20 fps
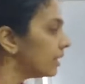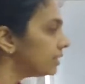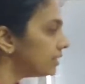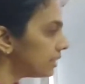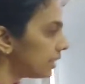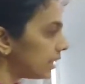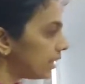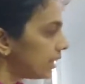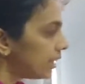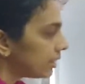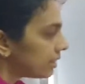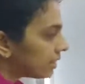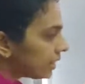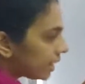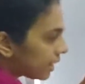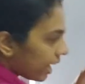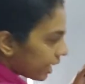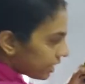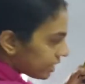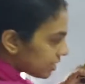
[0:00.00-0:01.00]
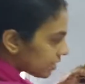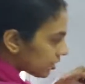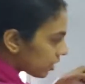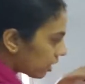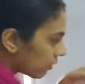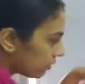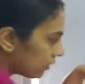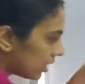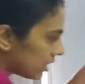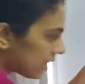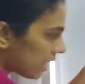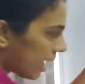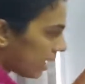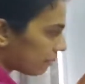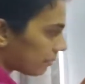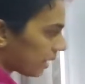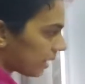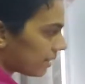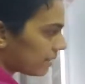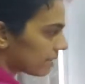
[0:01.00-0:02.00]
See, here instead of this, I
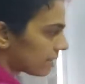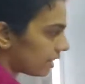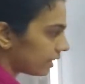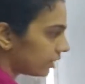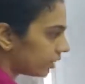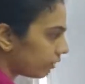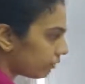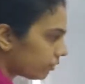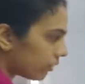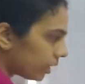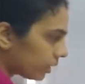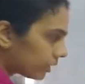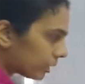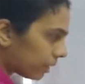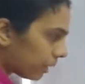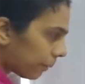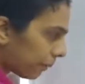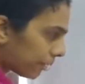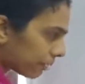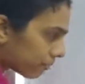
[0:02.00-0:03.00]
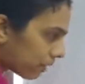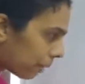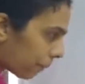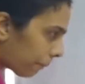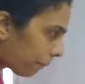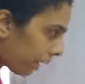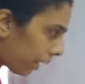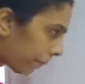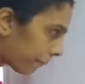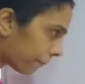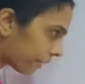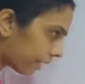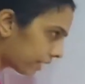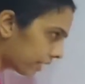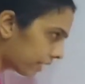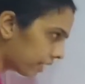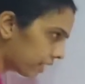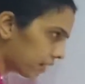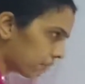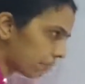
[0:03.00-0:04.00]
am considering, if you are keeping one paper
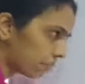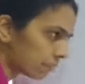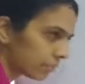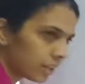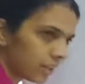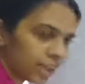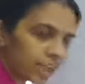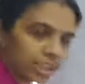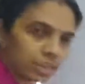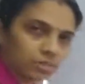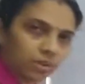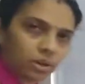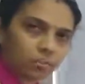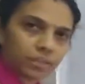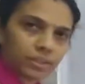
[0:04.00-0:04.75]
here, it will